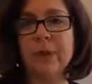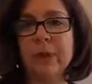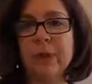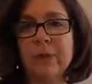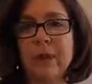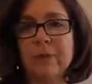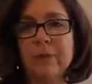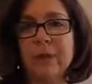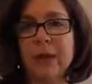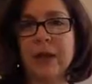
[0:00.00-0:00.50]

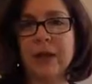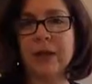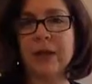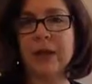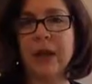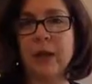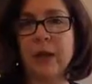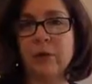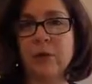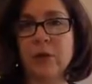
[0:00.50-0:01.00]
upside
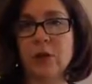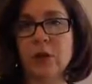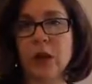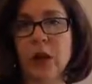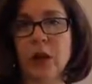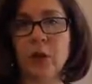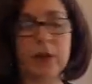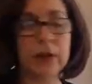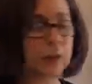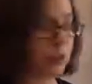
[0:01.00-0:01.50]
down to
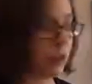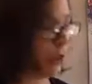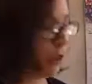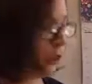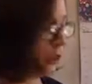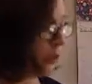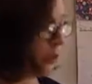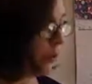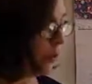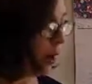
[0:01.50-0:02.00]
go
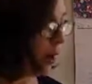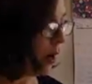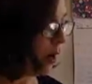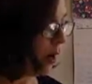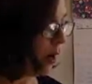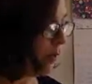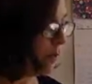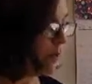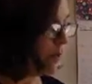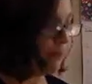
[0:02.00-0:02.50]
into
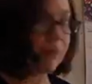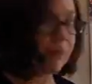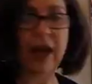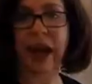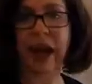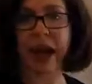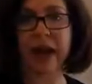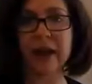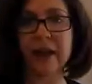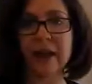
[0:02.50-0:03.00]
the
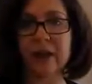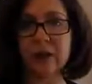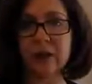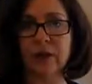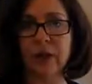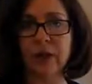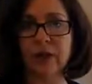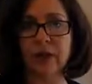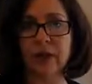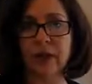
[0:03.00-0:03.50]
attic or
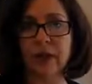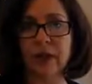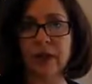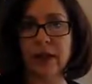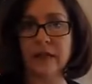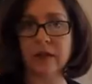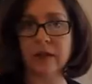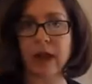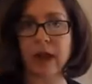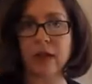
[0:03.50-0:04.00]
anything
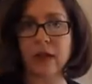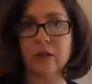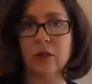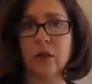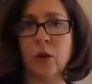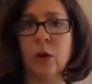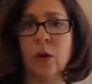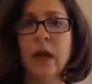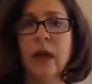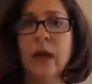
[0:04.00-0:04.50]
like that.
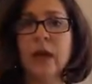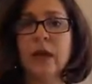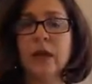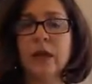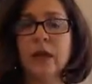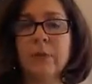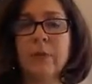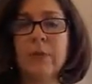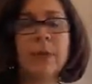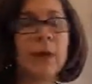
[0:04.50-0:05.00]
So
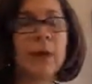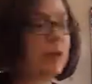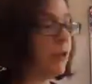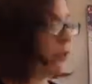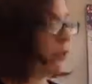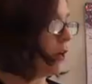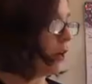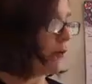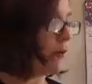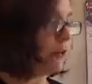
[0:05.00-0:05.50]
keep in mind, you
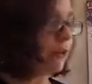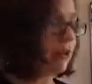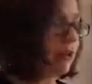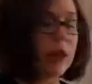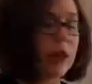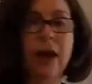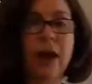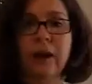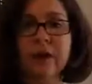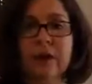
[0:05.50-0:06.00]
can always just
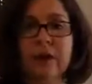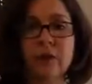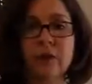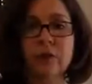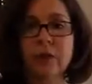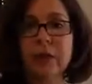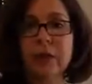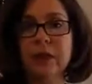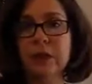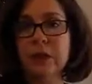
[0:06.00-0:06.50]
add an extra
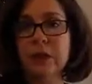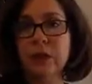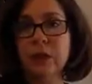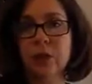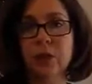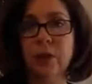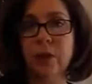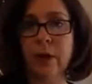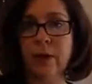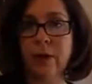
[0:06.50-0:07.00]
piece of
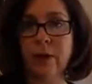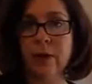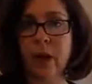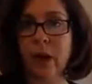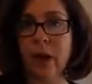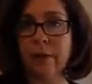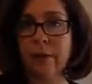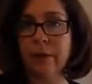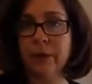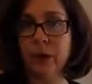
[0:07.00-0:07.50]
tissue on the
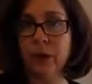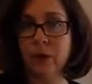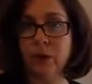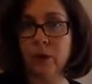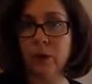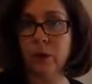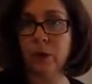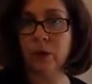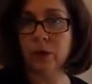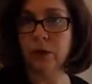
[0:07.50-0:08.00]
top that
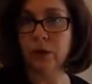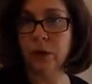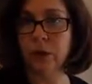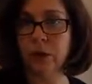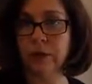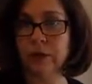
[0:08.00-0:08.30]
also holds them